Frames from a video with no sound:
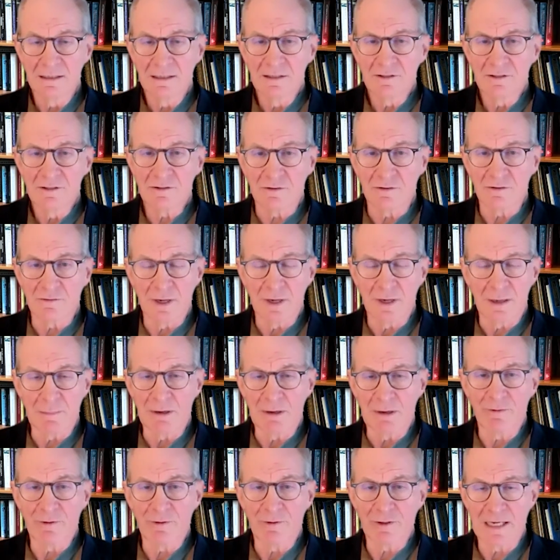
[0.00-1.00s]
So, I
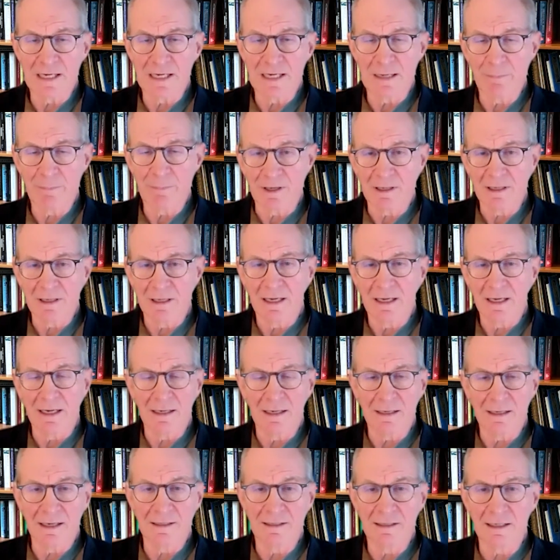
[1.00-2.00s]
mean, for example,
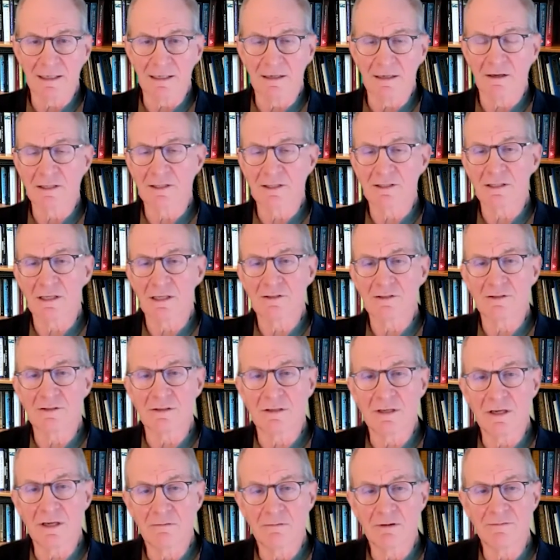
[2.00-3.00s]
I think, Arjun, as you
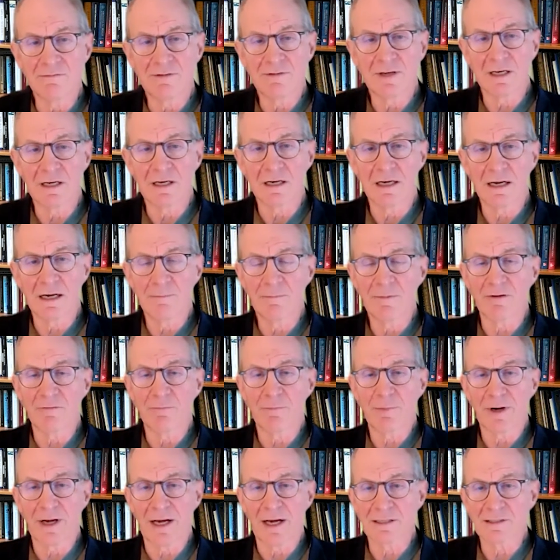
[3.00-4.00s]
know, we've done a number of
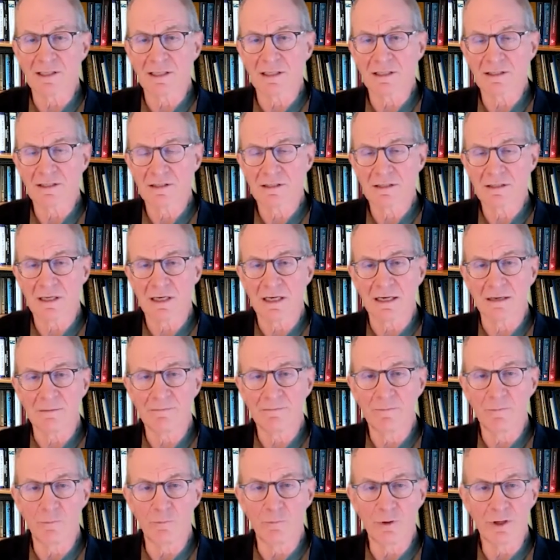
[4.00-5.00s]
projects
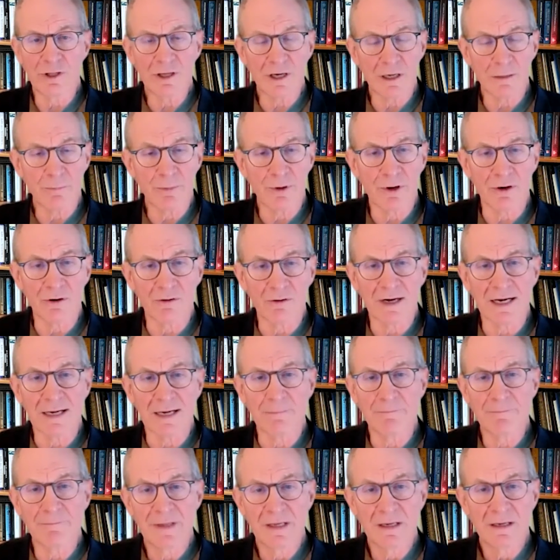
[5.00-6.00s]
with our program